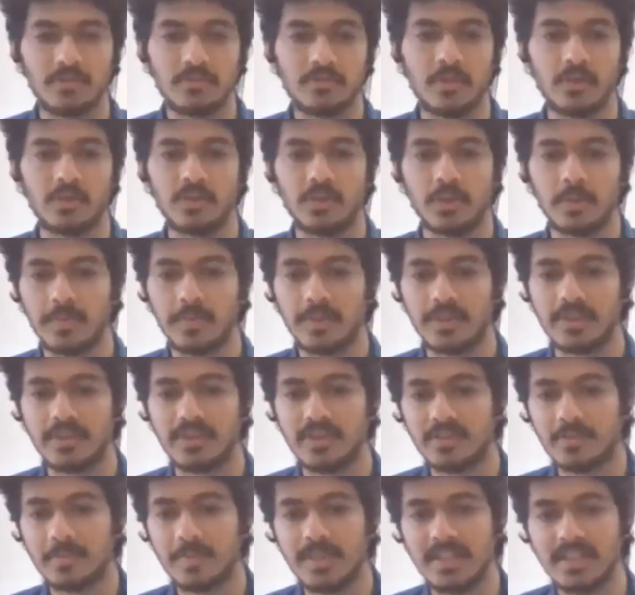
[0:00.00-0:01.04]
Entrepreneur
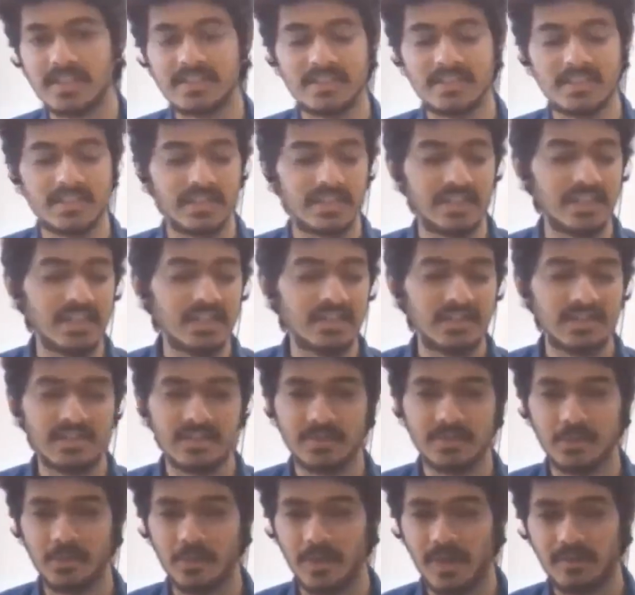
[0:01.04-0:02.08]
Speak series.
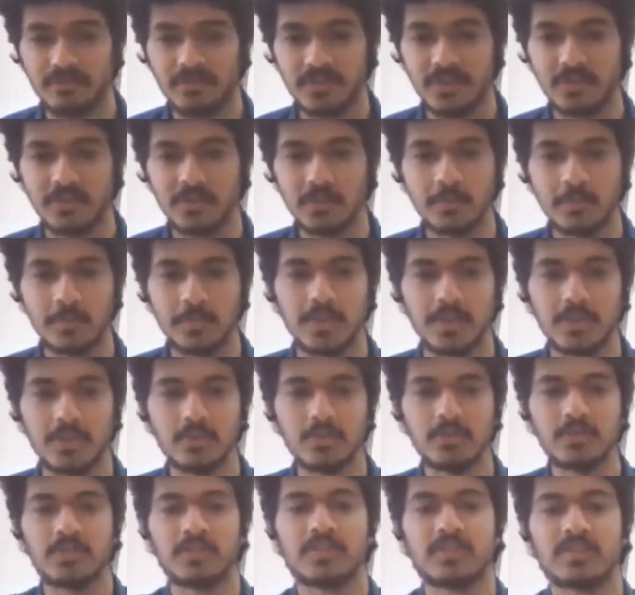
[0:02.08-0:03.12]
Good afternoon,
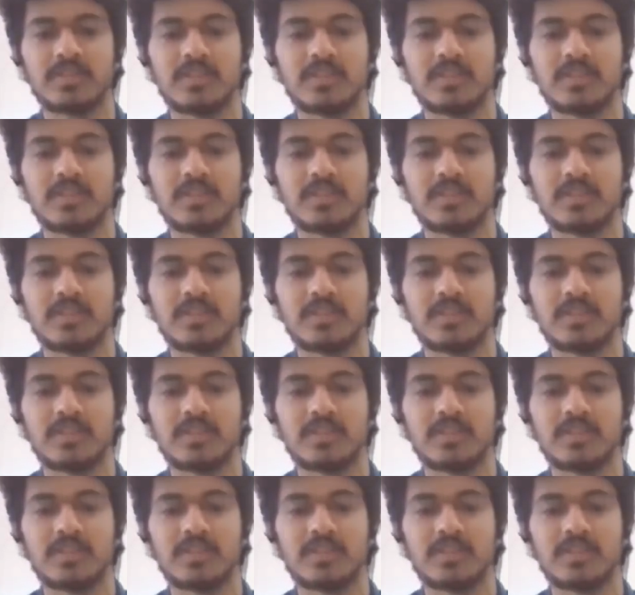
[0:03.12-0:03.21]
Piyush.